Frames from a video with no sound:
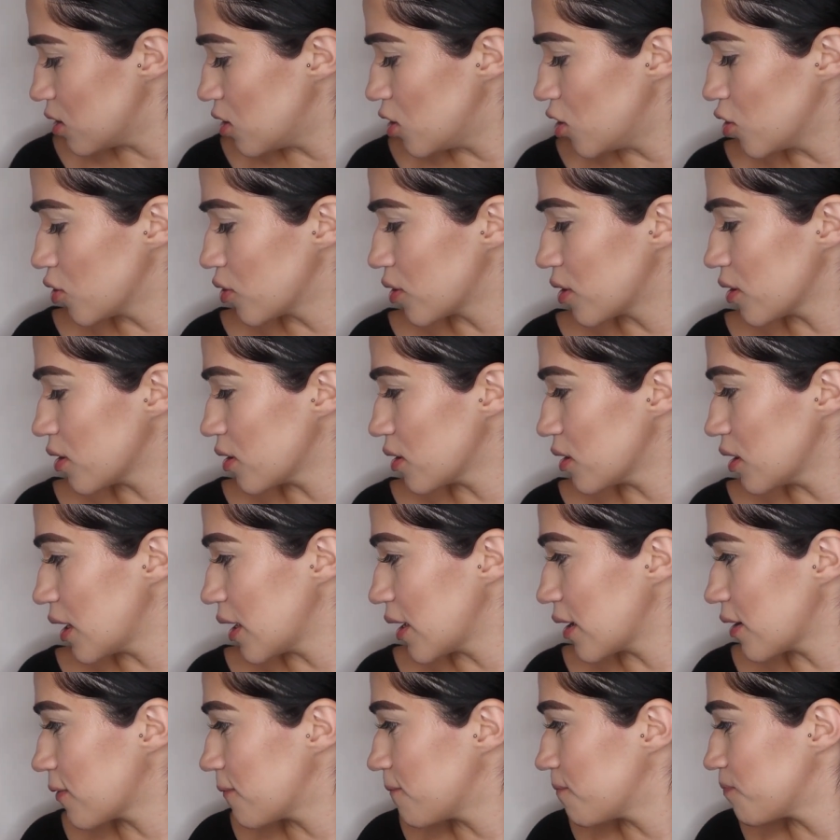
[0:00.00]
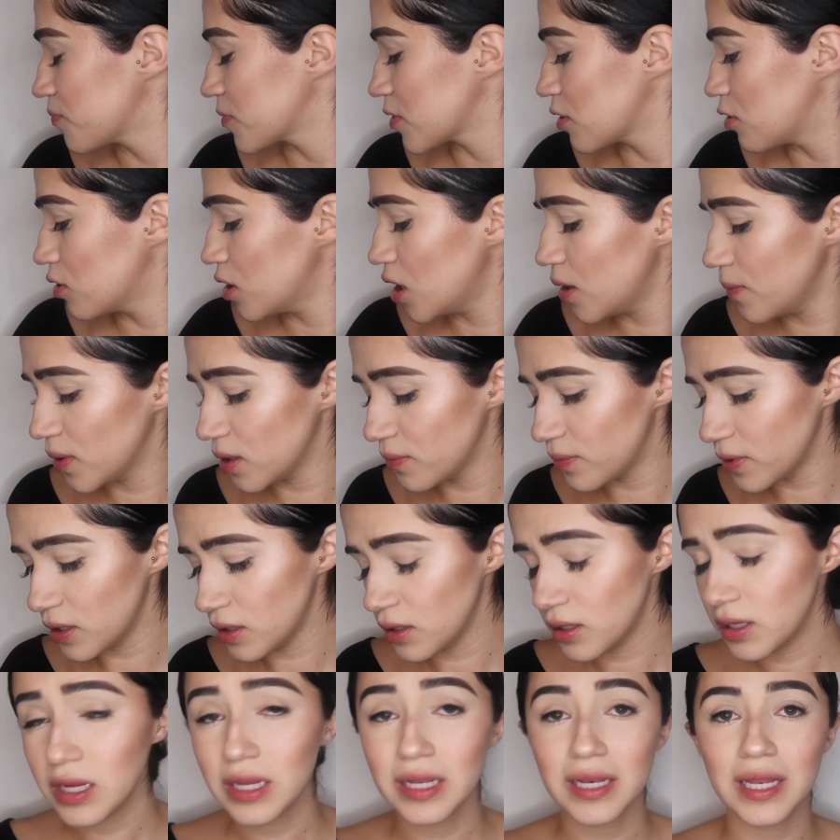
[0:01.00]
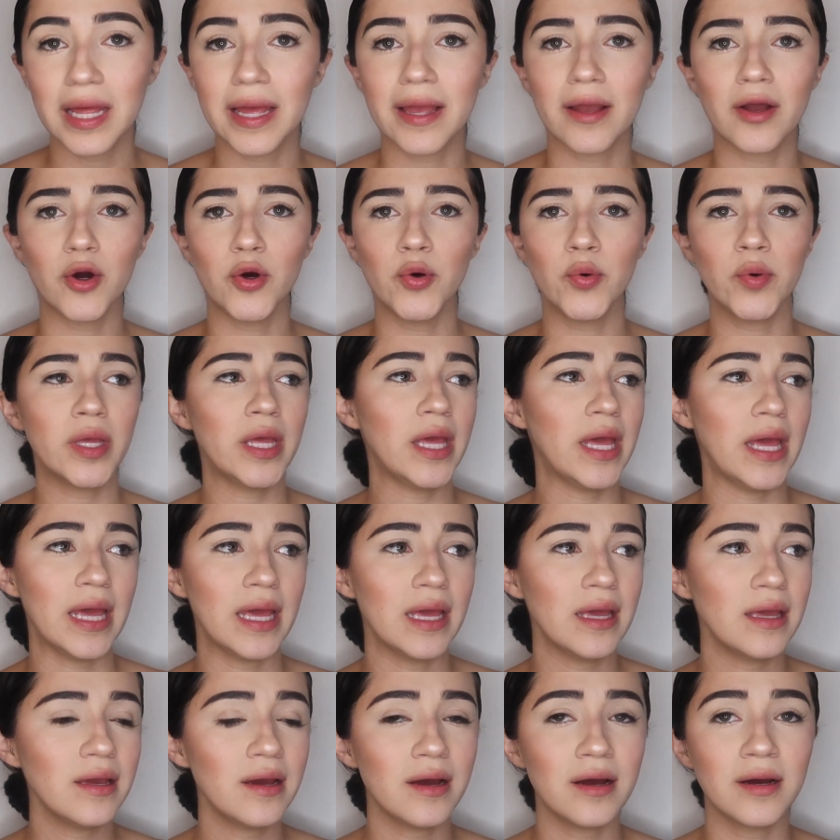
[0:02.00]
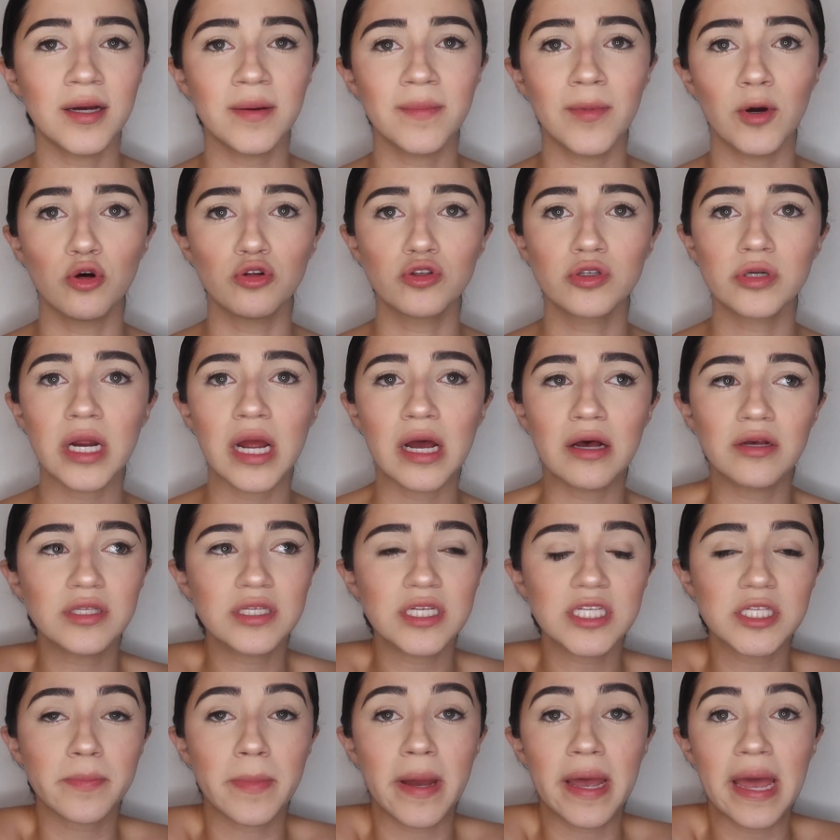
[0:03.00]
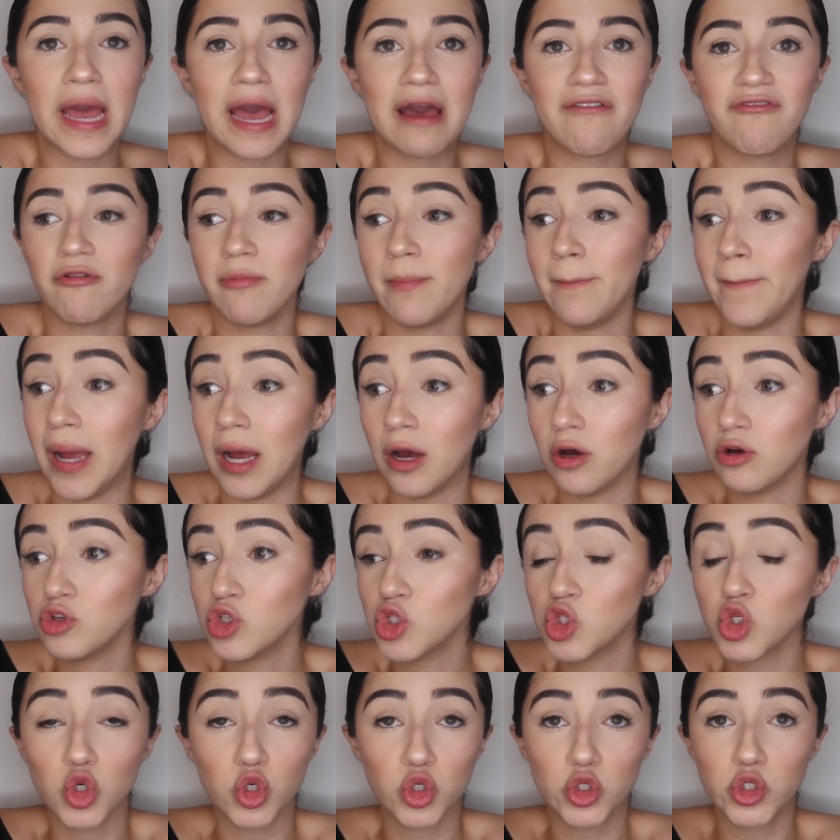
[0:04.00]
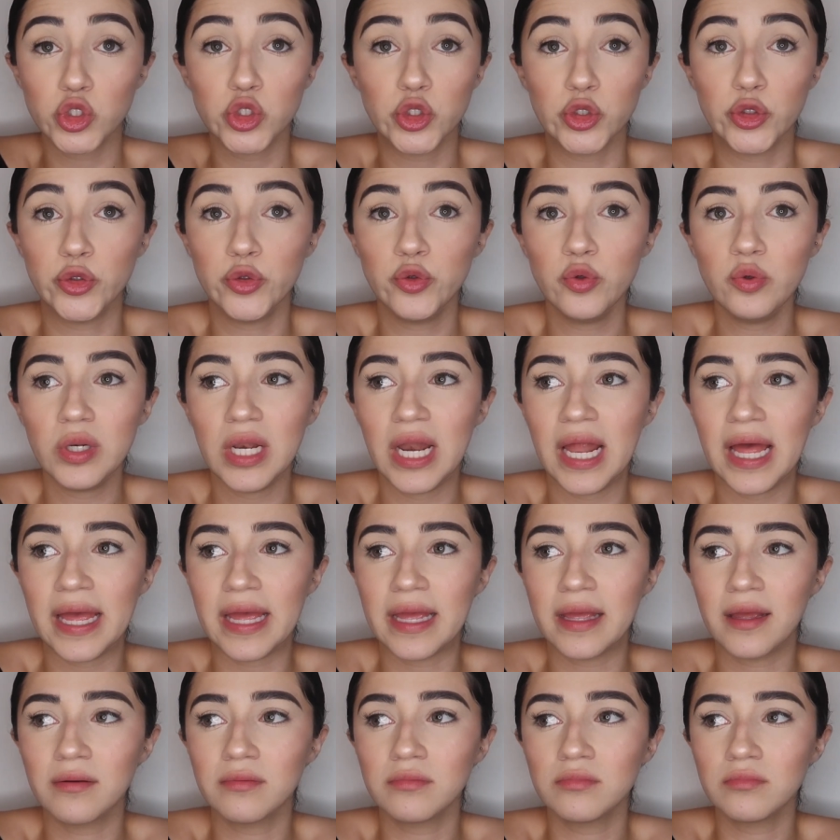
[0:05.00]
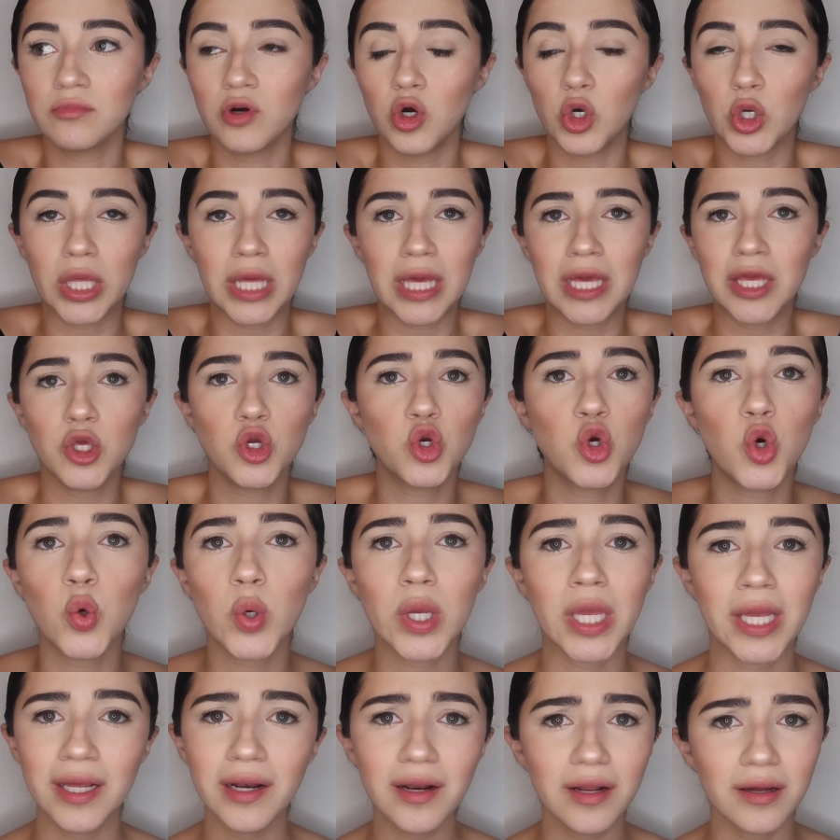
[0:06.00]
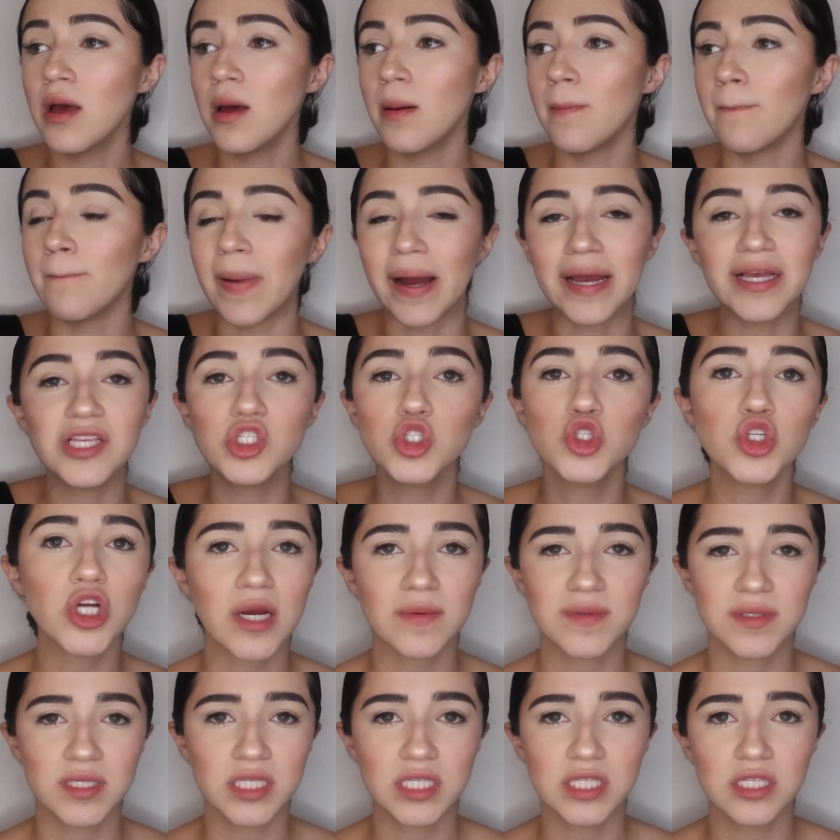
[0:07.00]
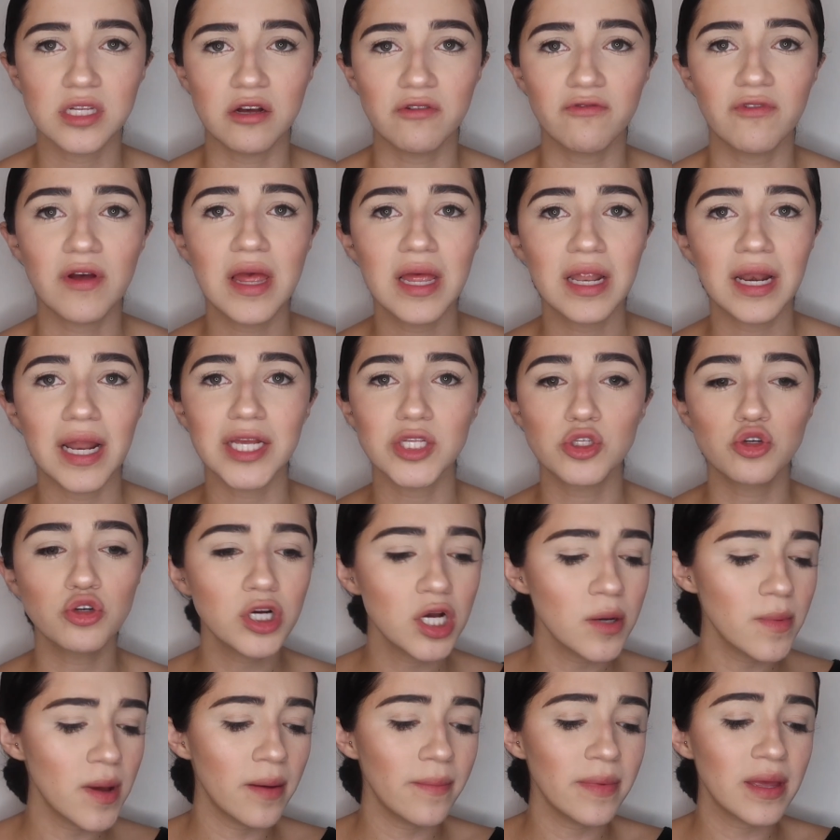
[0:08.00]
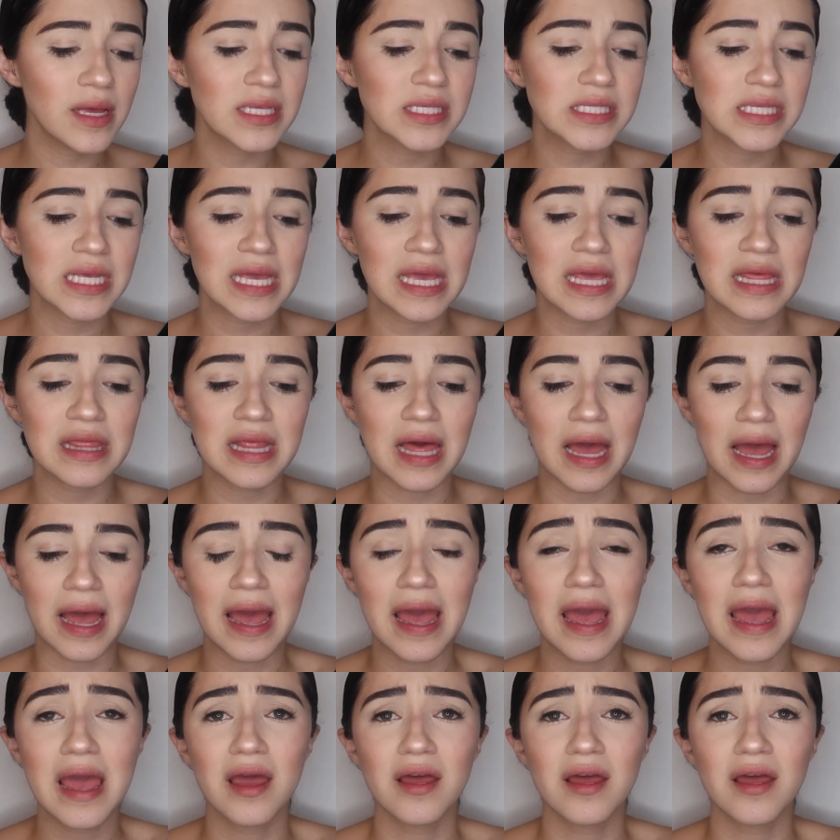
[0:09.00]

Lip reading: Okay. Like, hold on, baby. Like, okay, older houses might have a mouse or two. Like, okay, you go kill them. Mice traps and stuff. Like, don't come at me and saying that